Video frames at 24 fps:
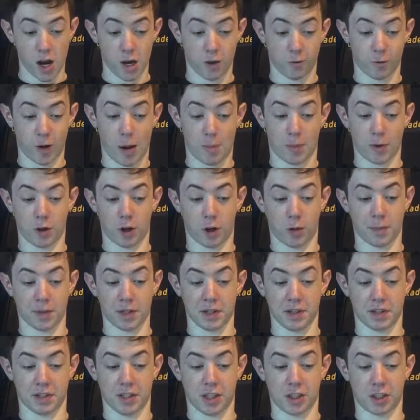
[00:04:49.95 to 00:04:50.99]
Rapid
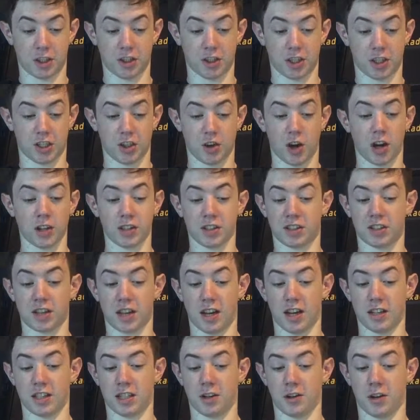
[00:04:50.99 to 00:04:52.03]
urbanization led to
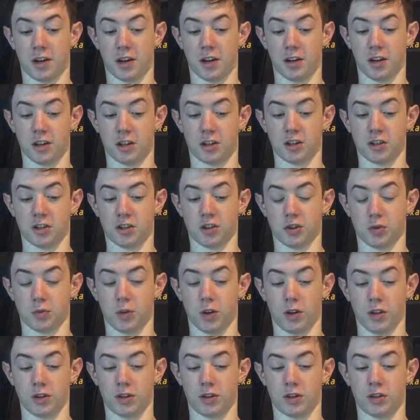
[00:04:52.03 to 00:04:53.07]
unsanitary conditions
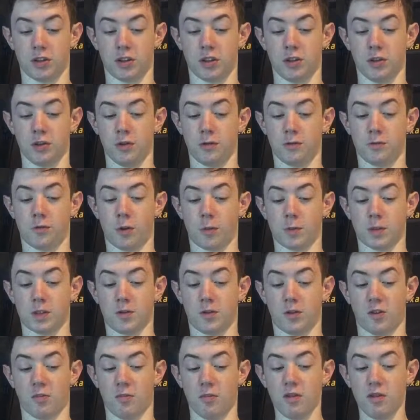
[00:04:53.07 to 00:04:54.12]
as well as to new
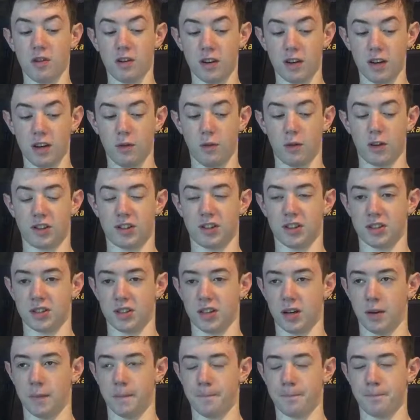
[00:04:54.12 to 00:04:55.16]
forms of community, which
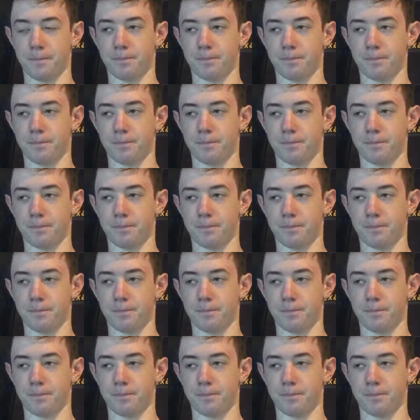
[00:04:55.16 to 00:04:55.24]
is